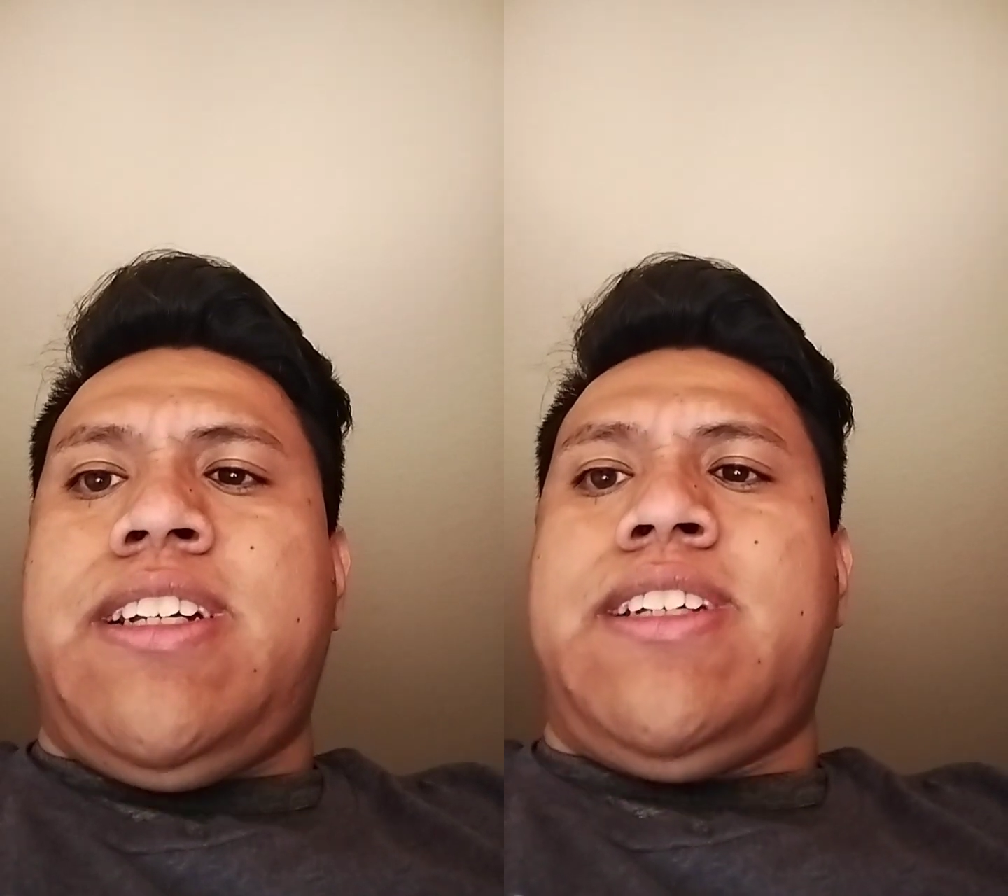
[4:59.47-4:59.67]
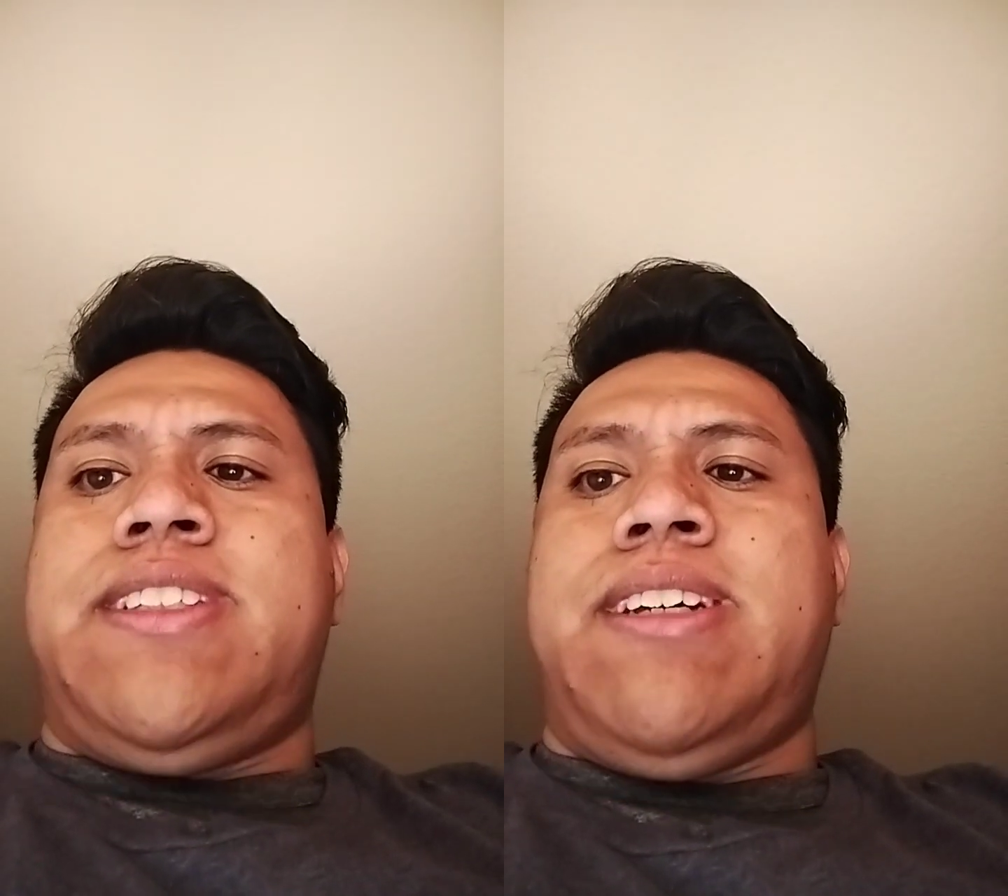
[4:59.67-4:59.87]

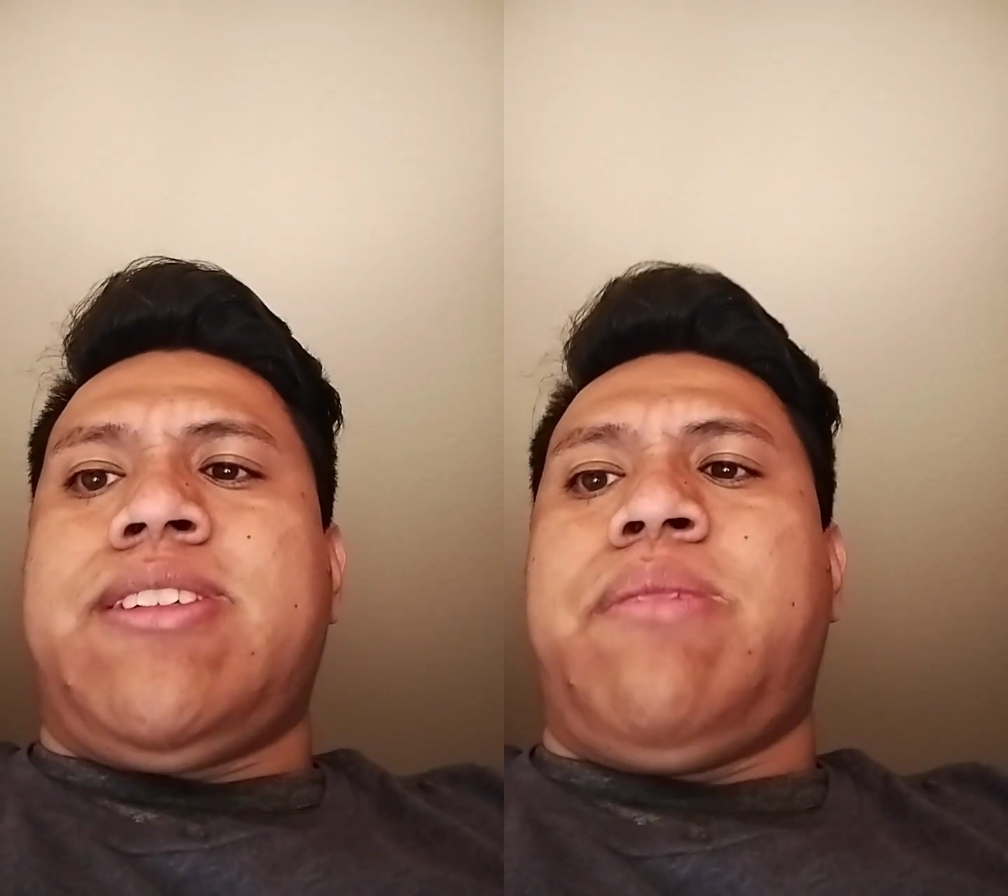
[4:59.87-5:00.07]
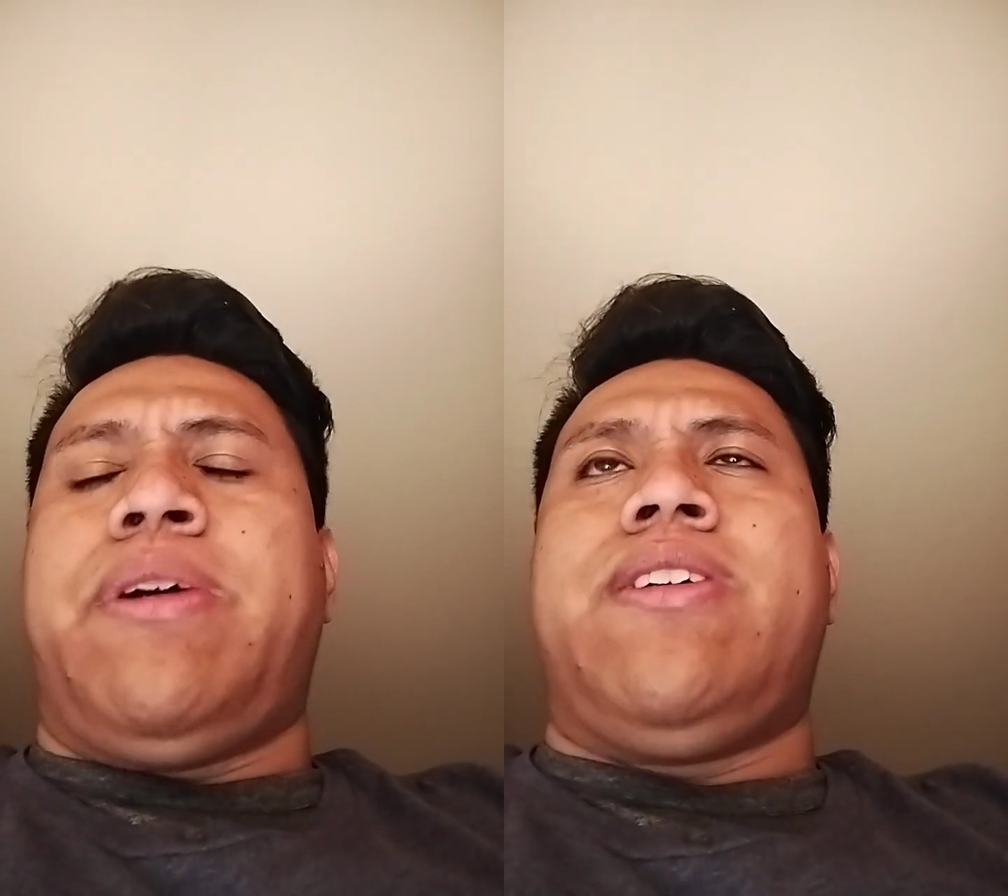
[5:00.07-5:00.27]
the sales
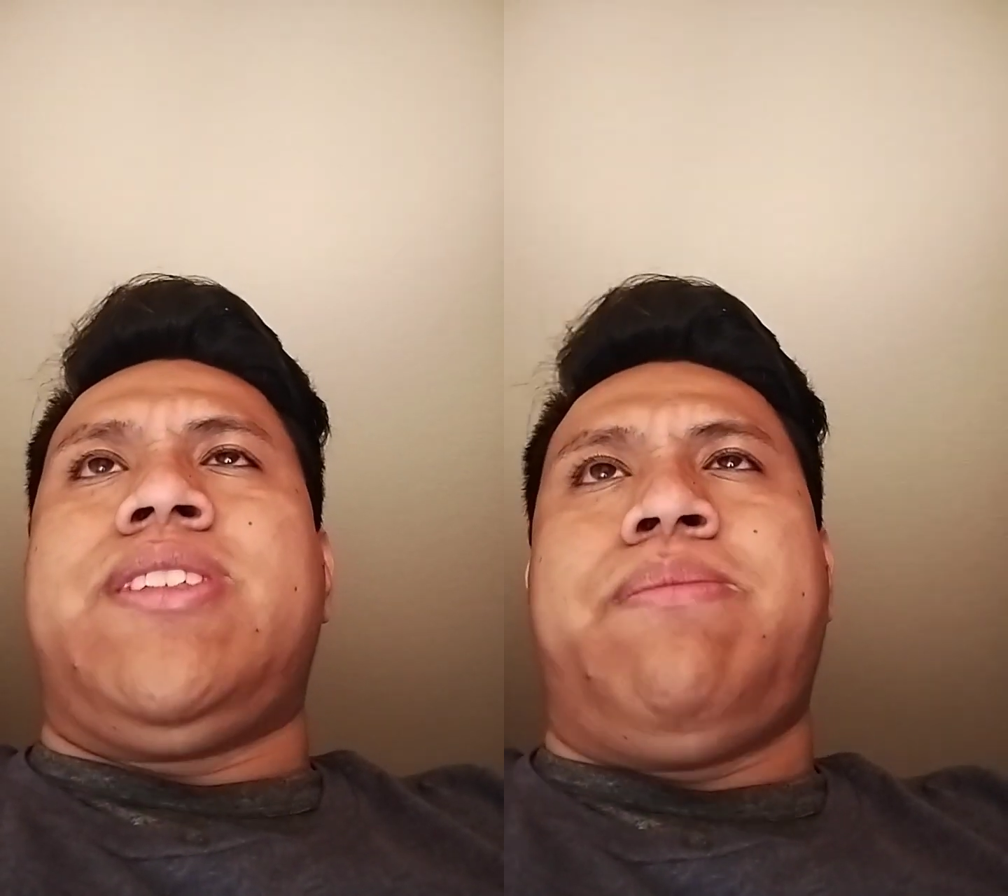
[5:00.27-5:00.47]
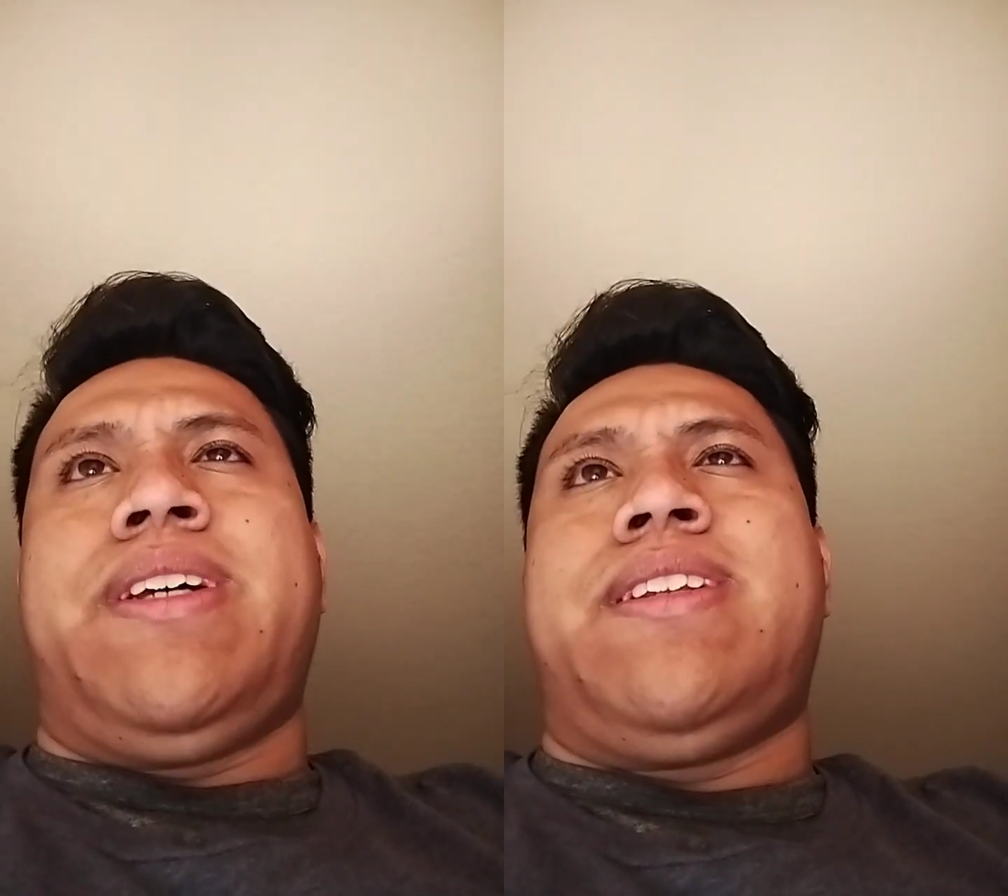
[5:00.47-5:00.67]

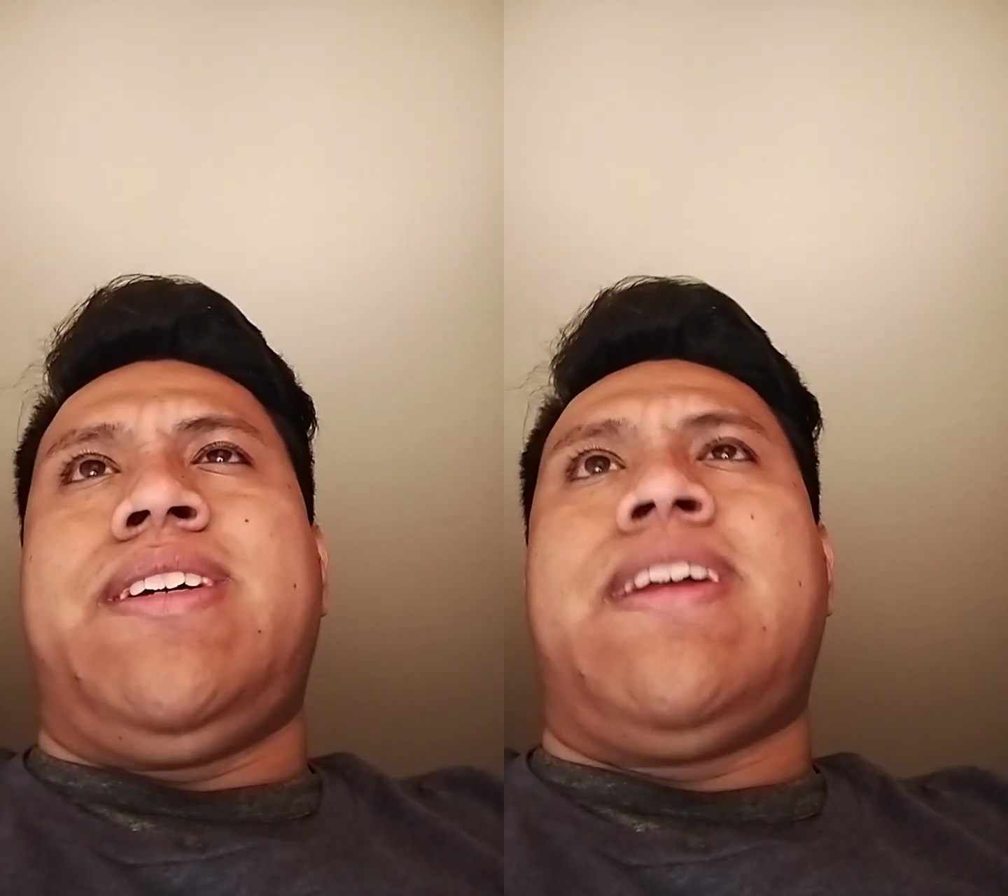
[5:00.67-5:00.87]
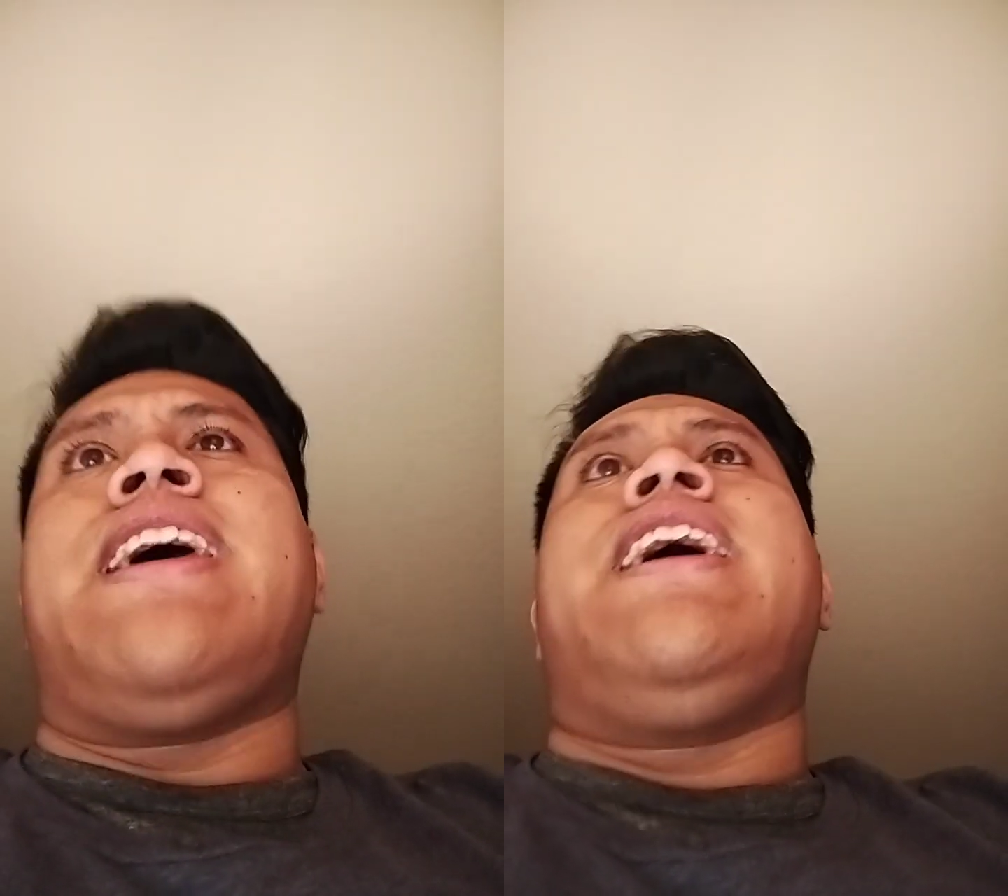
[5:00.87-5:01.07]
comparison
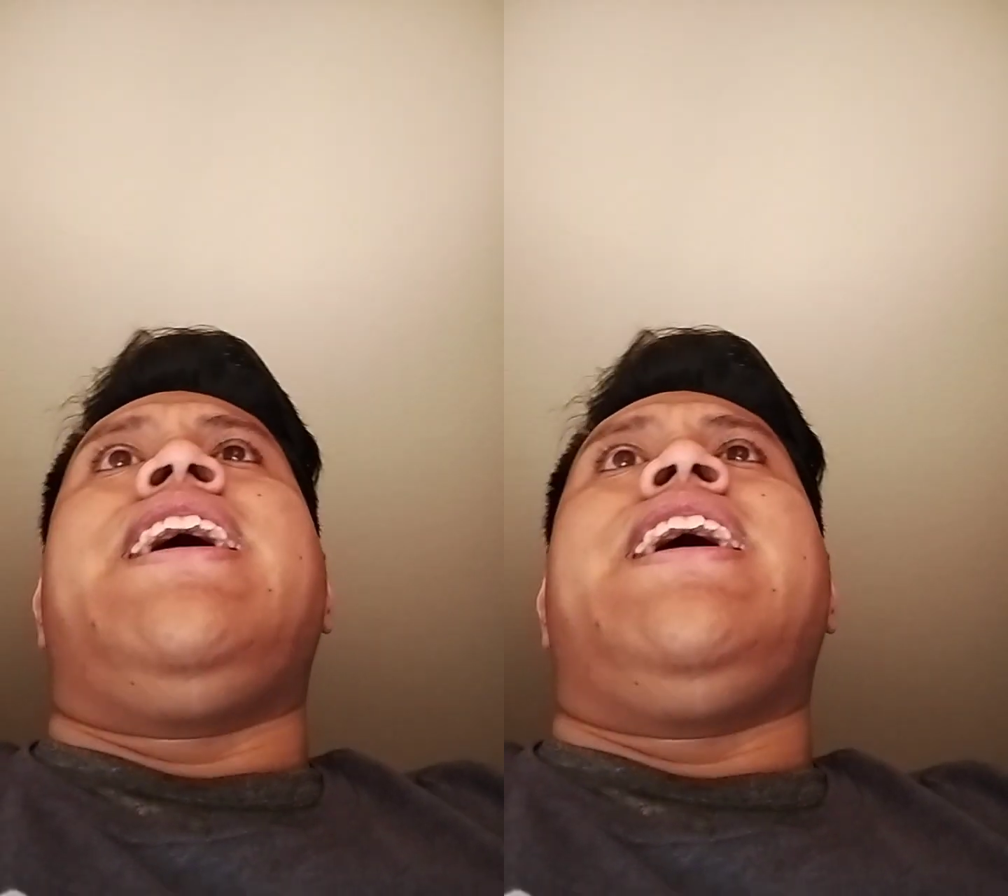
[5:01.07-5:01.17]
method